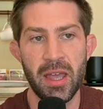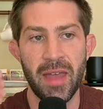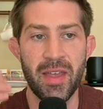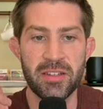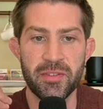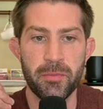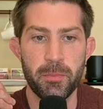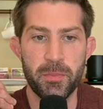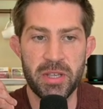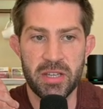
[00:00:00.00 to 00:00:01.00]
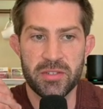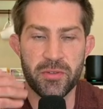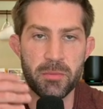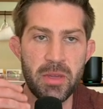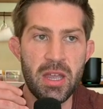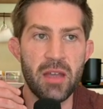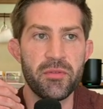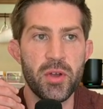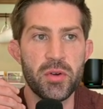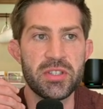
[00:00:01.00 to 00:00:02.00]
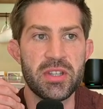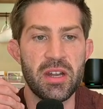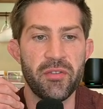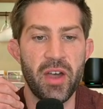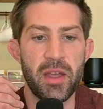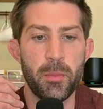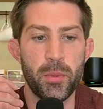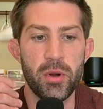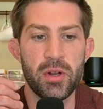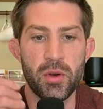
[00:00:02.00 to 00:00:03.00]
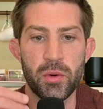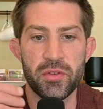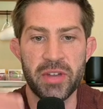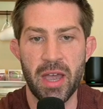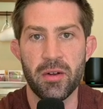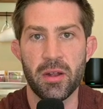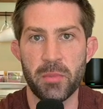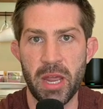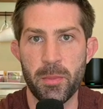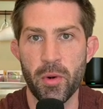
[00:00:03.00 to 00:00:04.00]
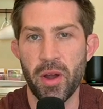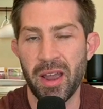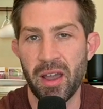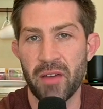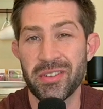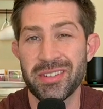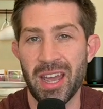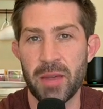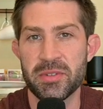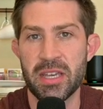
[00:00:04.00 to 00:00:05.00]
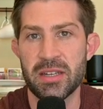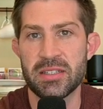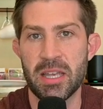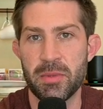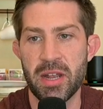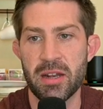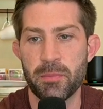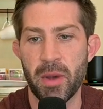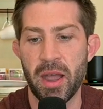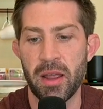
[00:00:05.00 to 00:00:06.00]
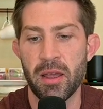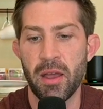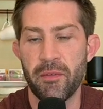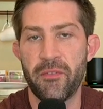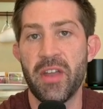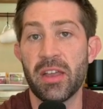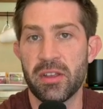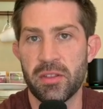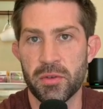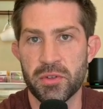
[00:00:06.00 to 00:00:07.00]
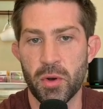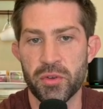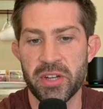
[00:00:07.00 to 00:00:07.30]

And that's because for me, I've noticed that if I put goals down on paper, I oftentimes get intimidated by failing those goals.